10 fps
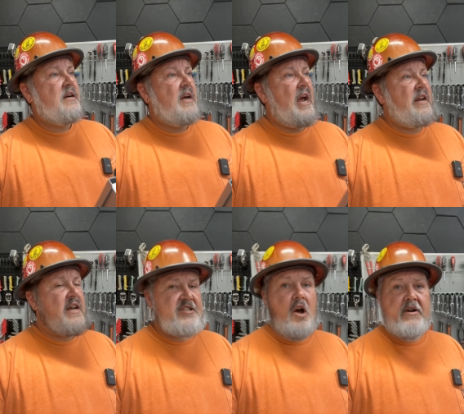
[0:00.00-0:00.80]
and
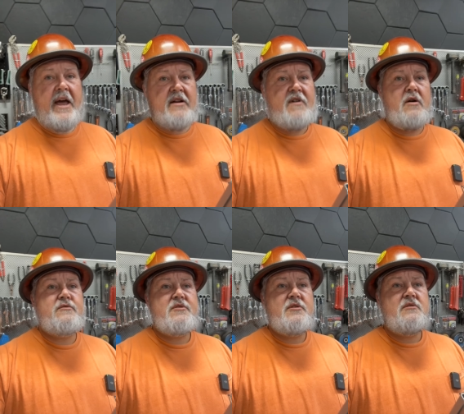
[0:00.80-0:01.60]
that y'all can
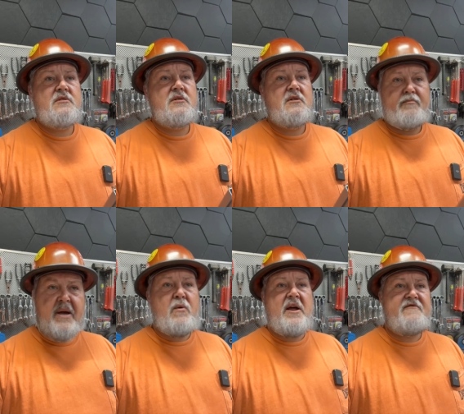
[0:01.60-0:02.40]
vote.
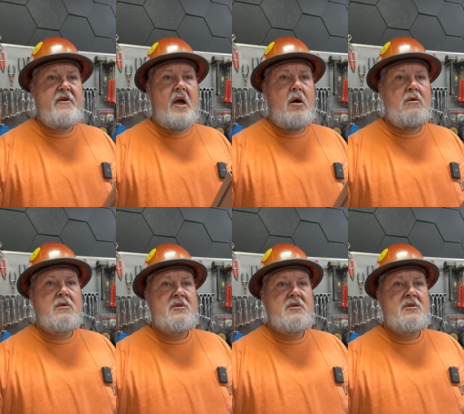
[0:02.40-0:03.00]
Big win for y'all.